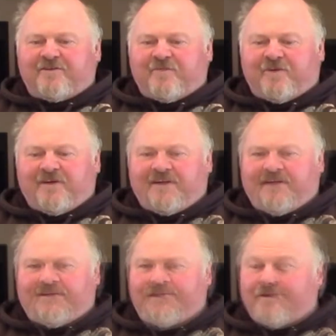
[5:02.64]

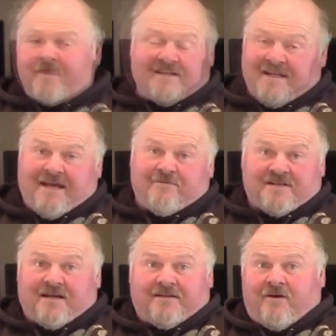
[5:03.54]
community, and my dad
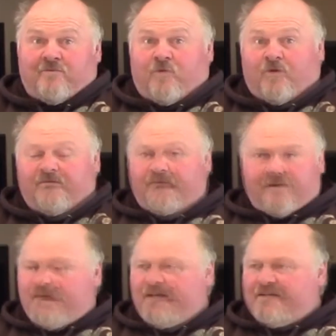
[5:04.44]
was on the town board
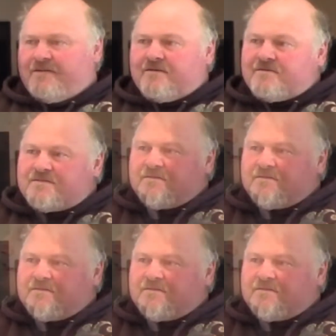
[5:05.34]
for many years.